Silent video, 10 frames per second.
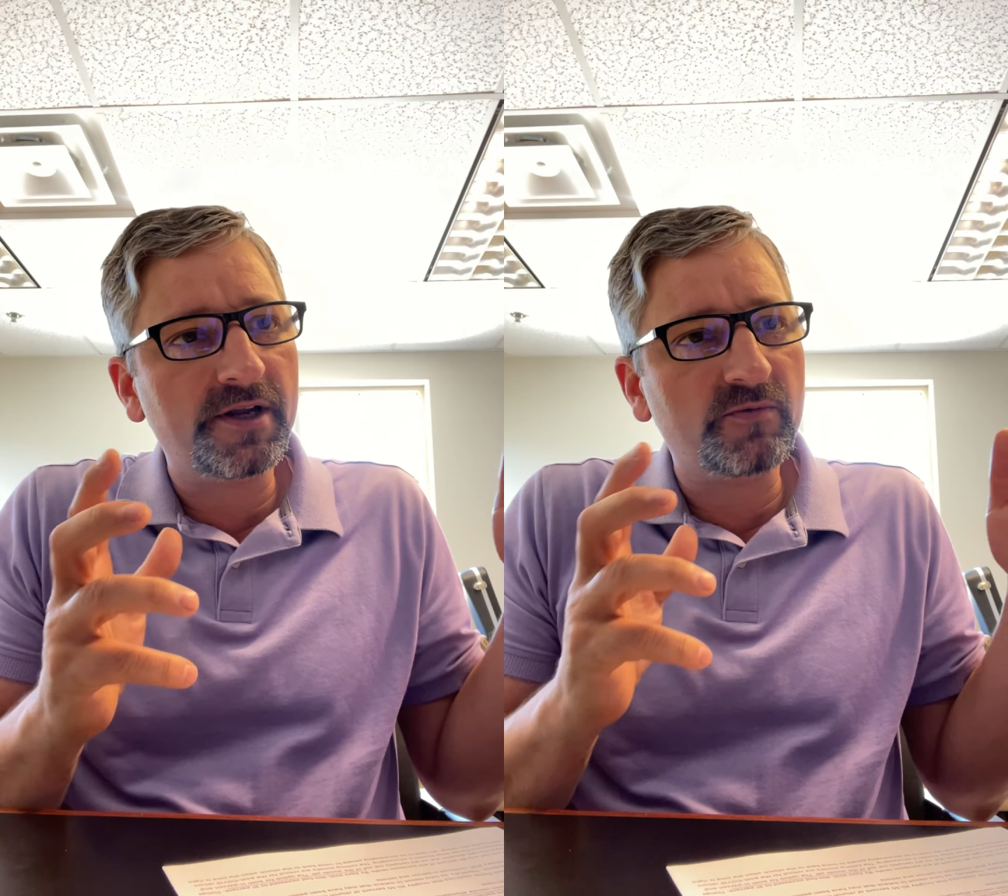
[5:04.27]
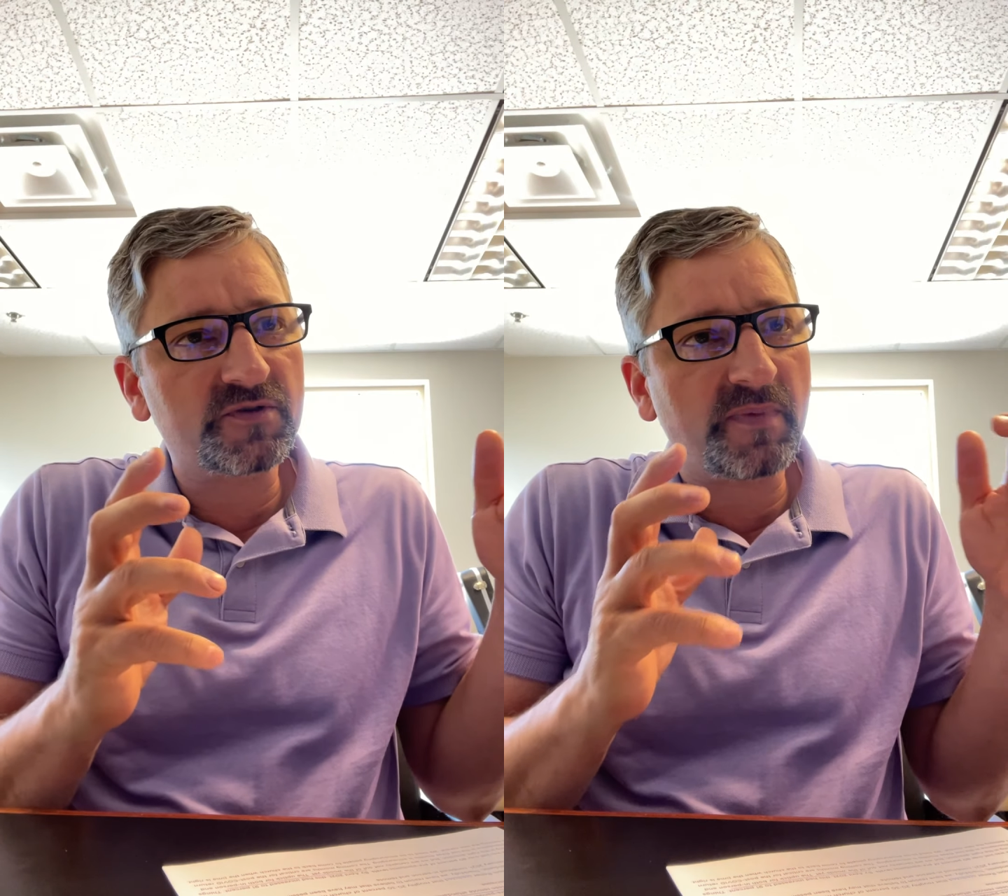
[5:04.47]

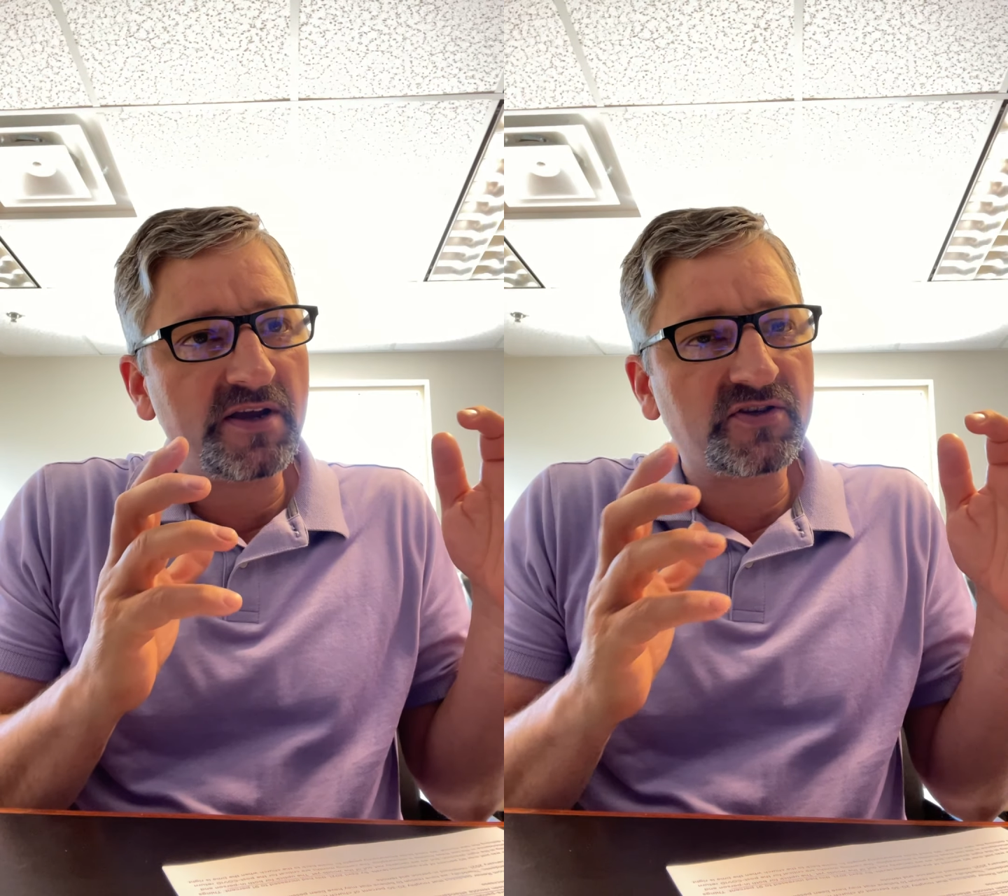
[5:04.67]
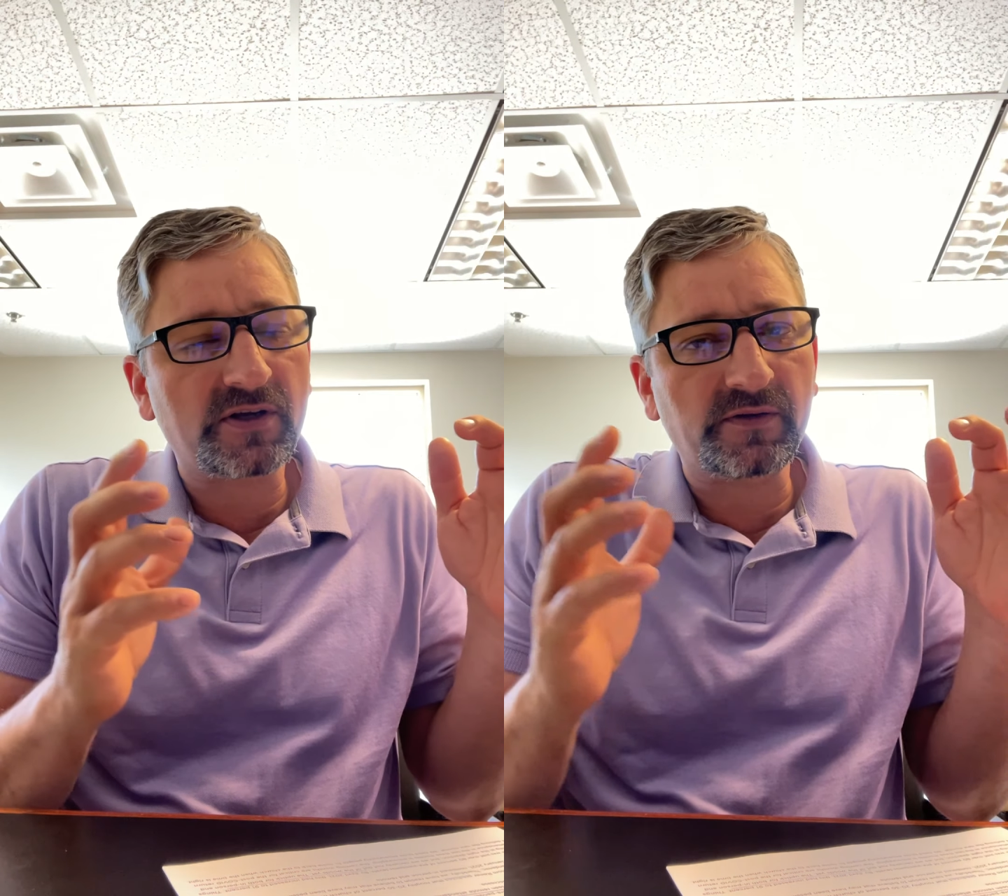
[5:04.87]
it was
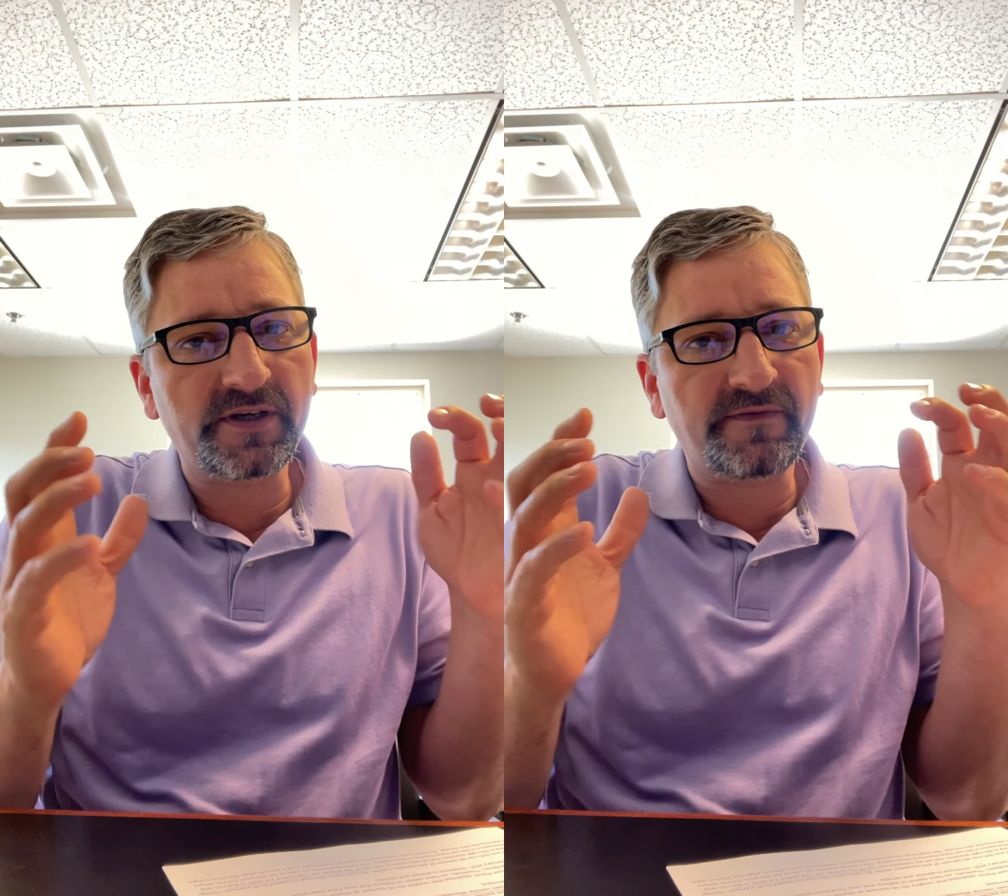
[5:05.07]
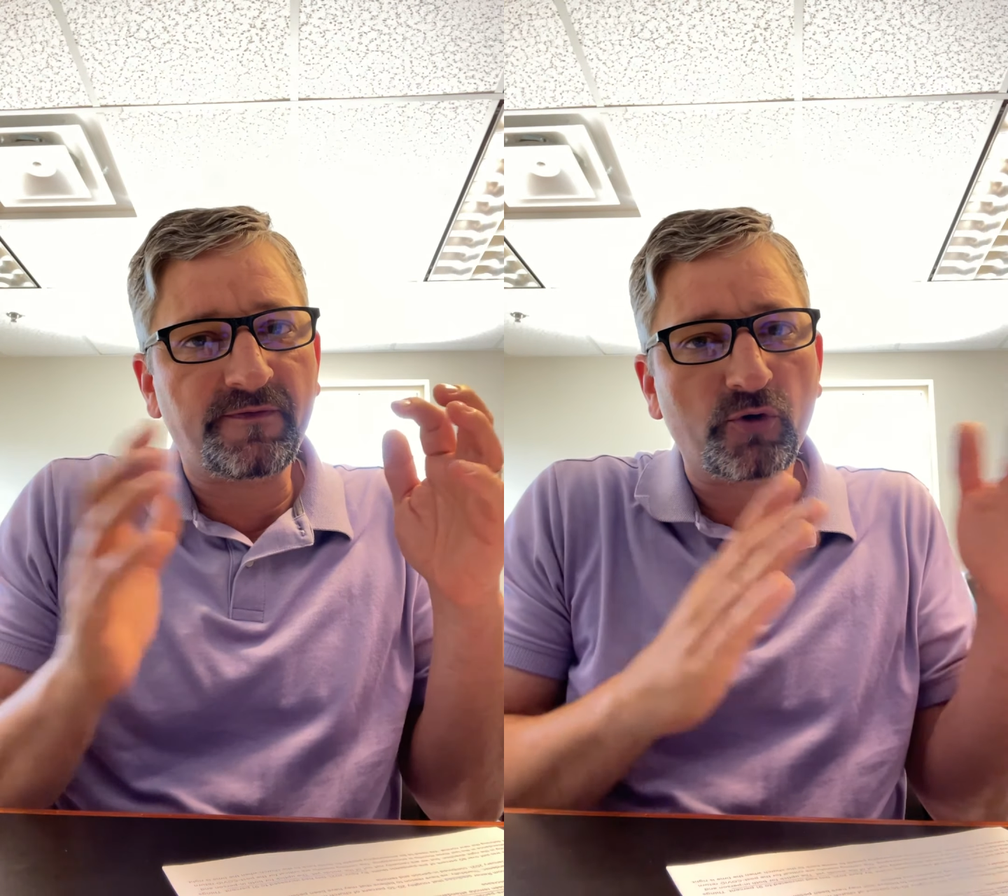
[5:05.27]

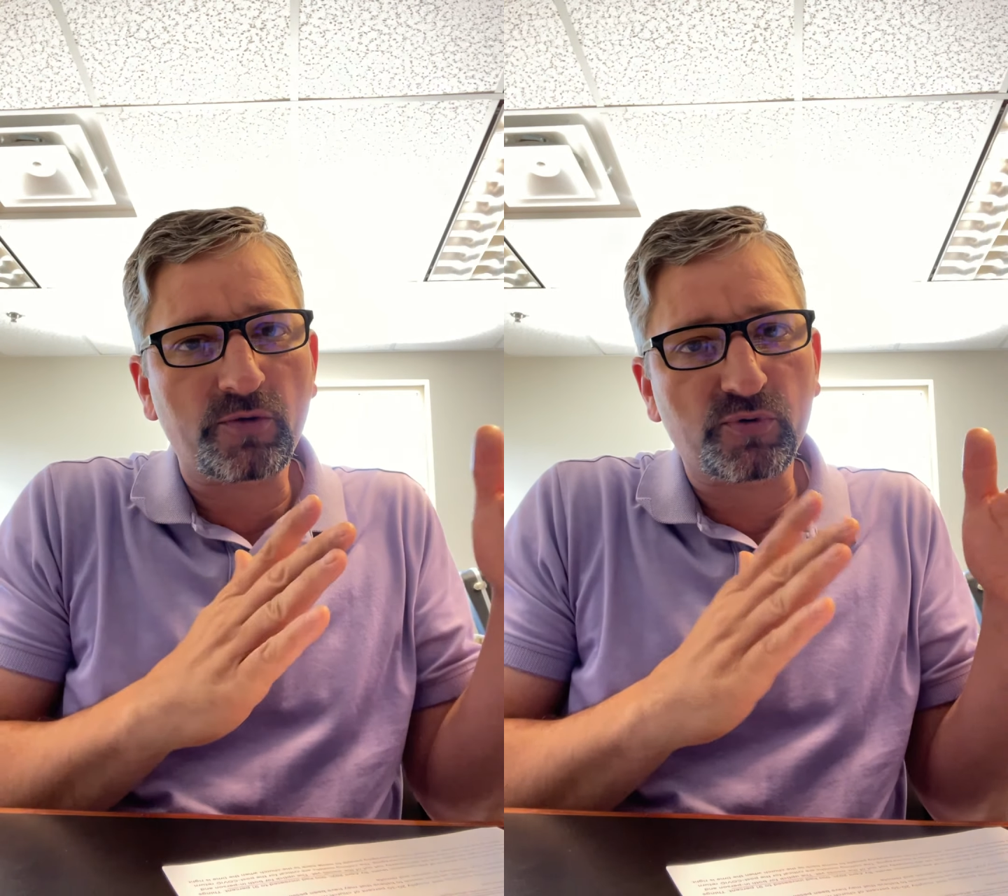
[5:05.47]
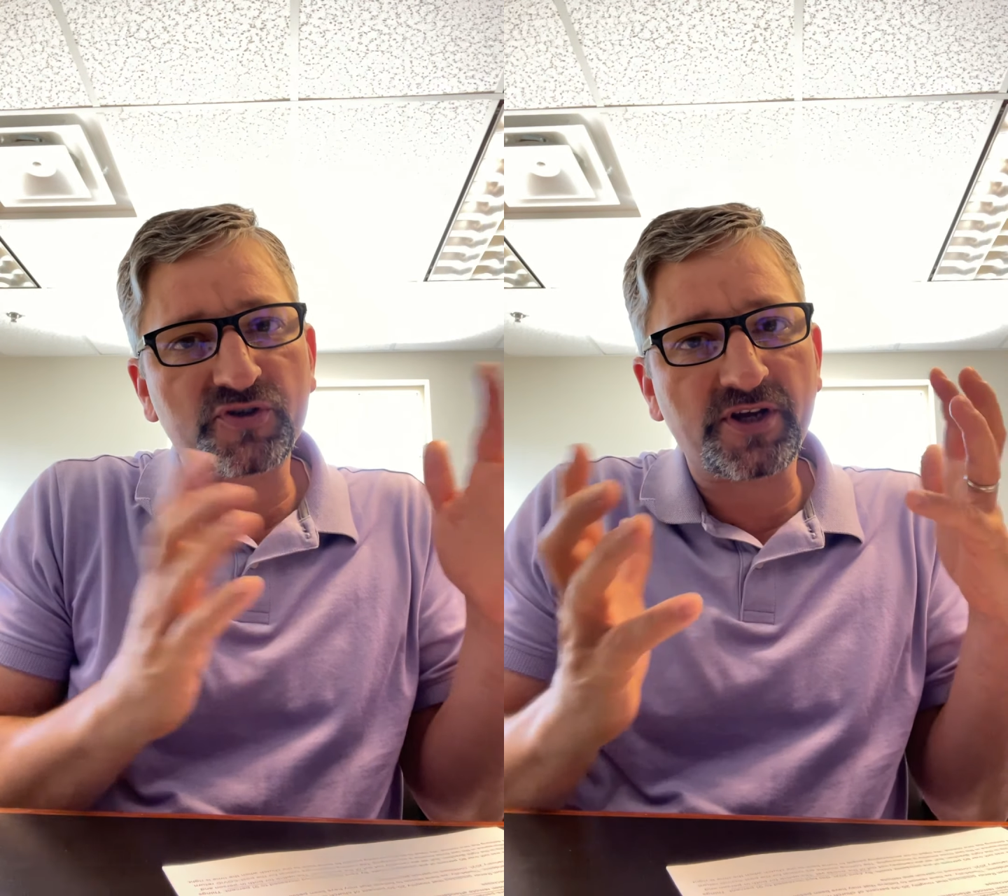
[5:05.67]
basically
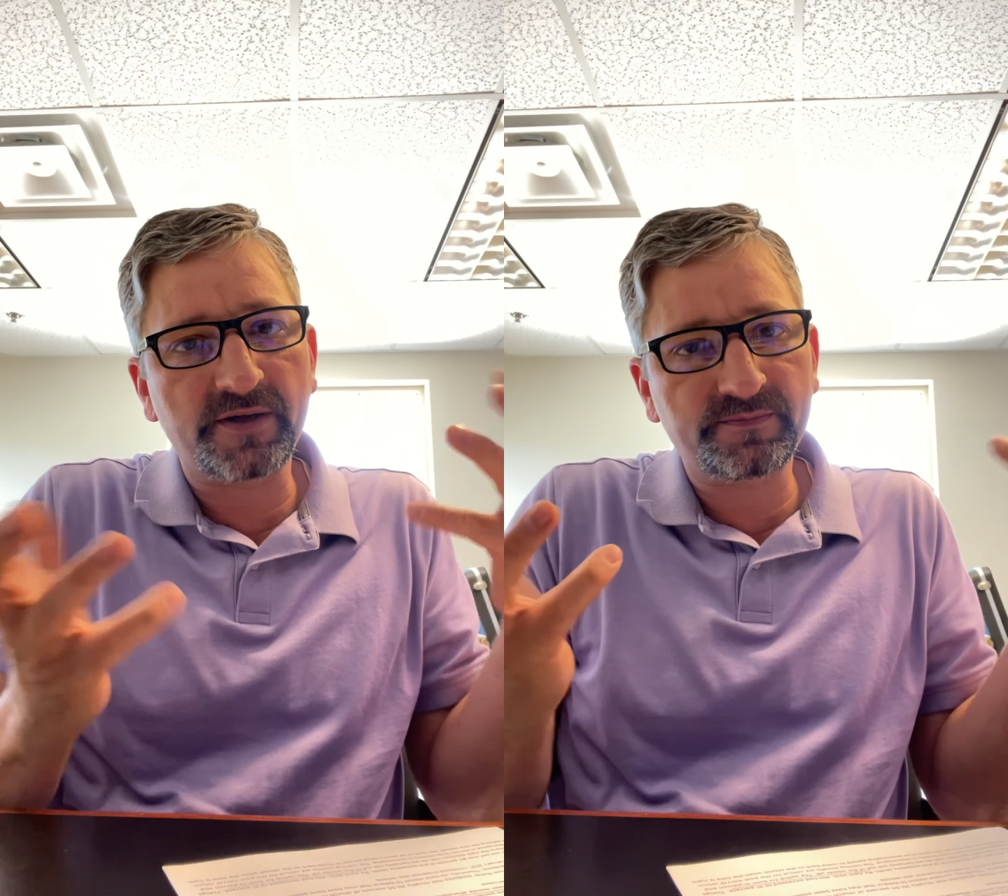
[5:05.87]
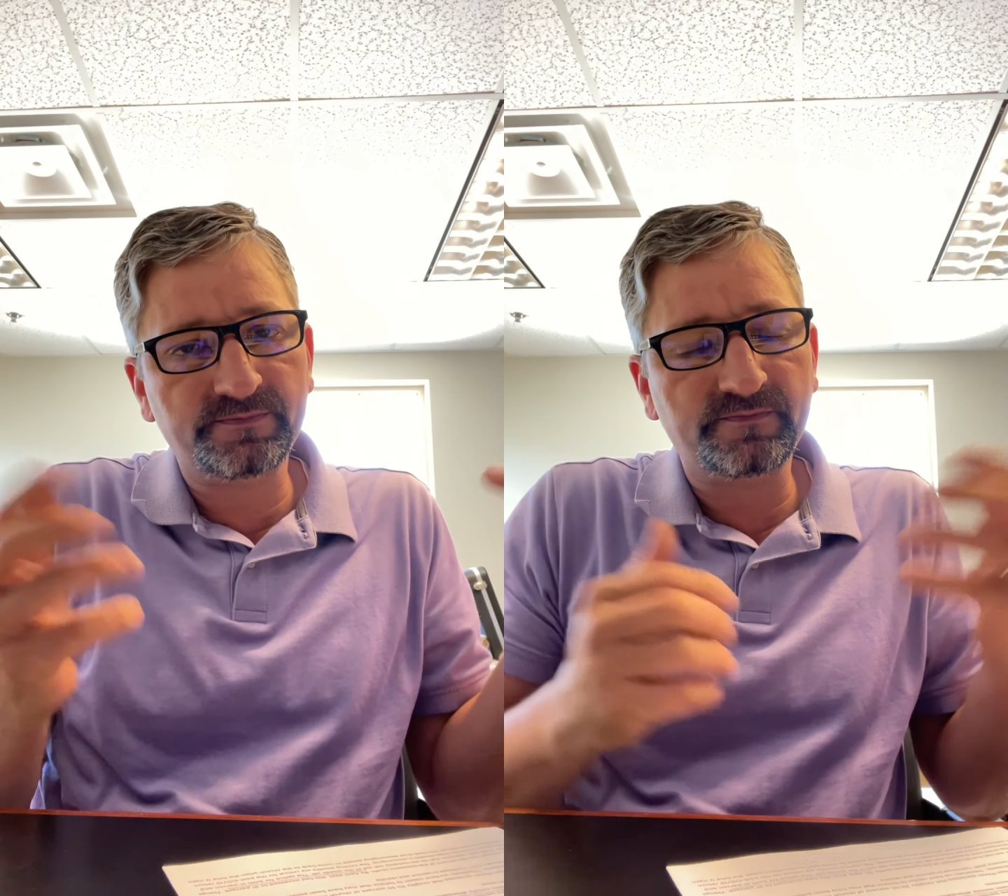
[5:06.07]
40%